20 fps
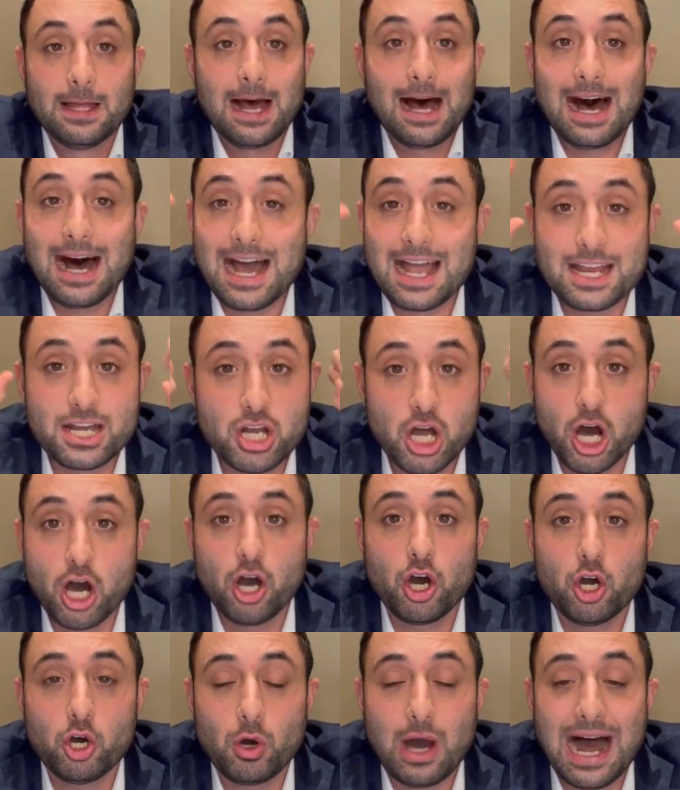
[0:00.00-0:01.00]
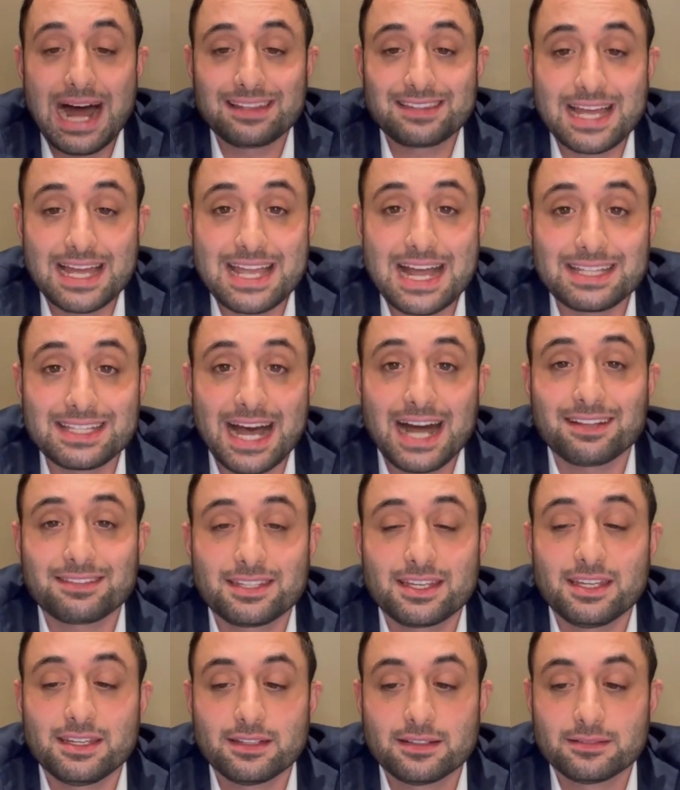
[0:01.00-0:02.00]
I know
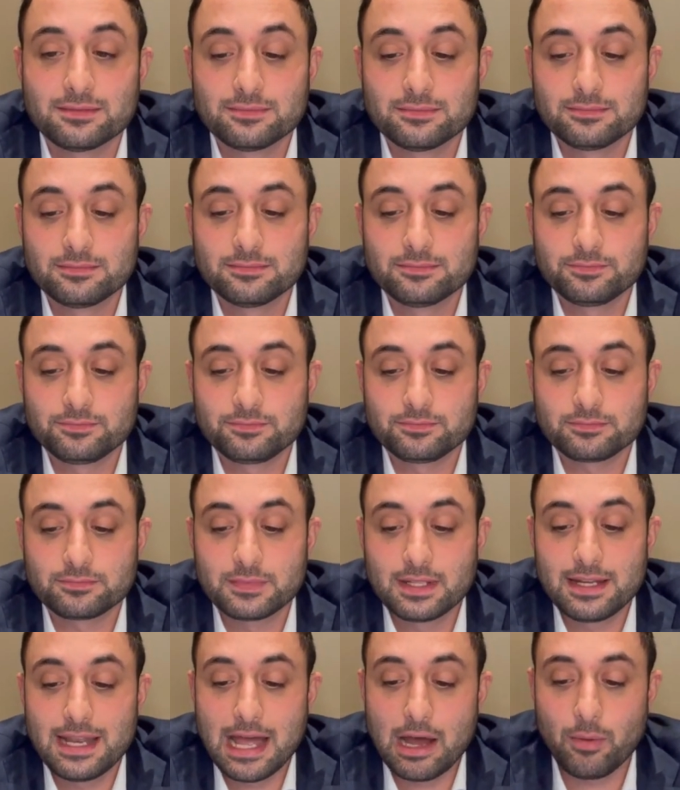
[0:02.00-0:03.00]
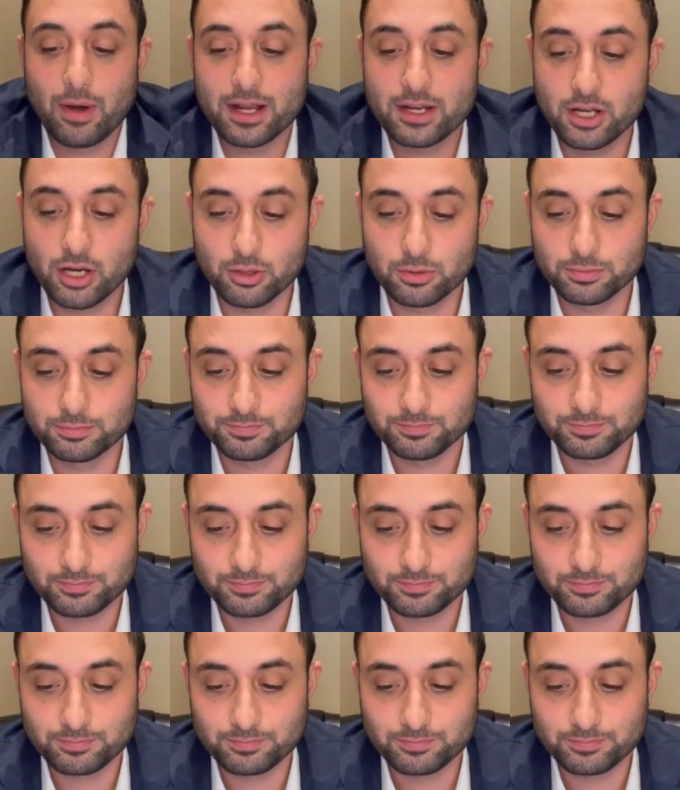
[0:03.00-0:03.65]
atayadati. Now I know.